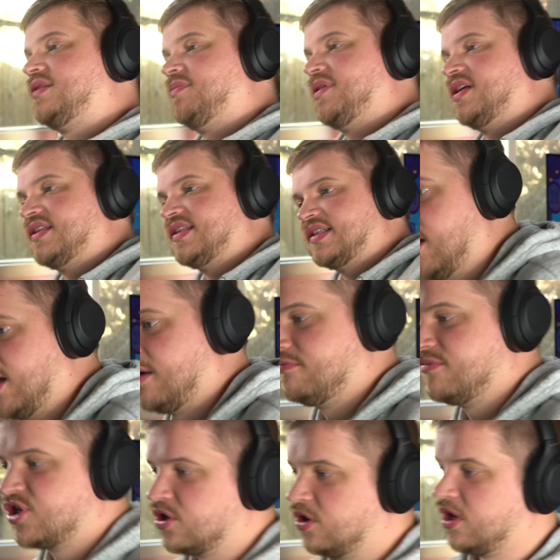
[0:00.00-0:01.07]
because I'm
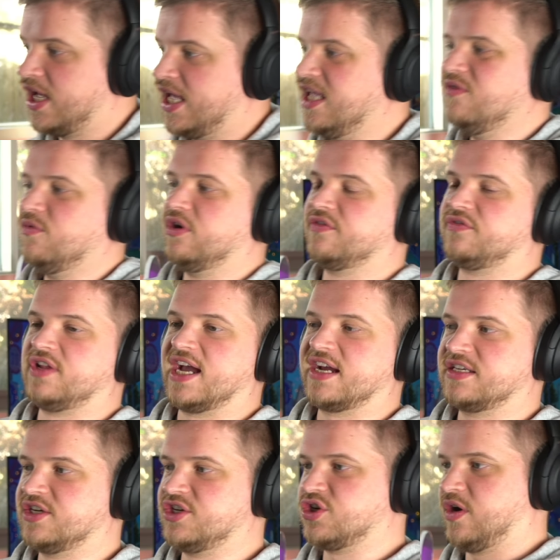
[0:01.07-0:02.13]
sure he would have liked
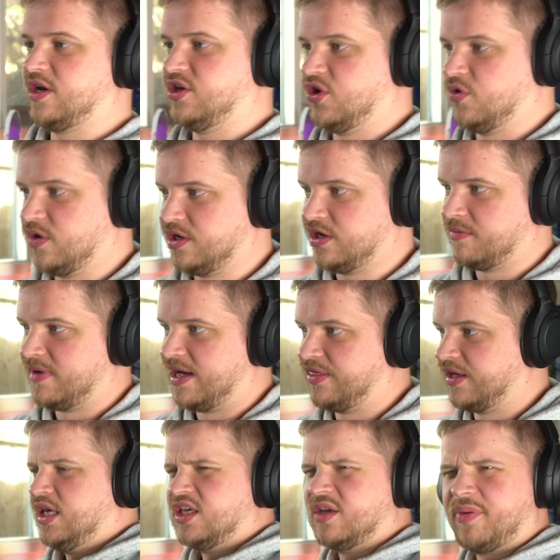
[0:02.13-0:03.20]
to join you and your
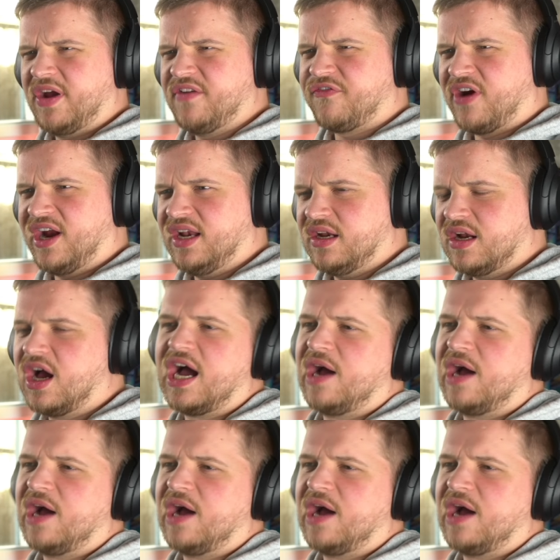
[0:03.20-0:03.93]
mother. Your boyfriend?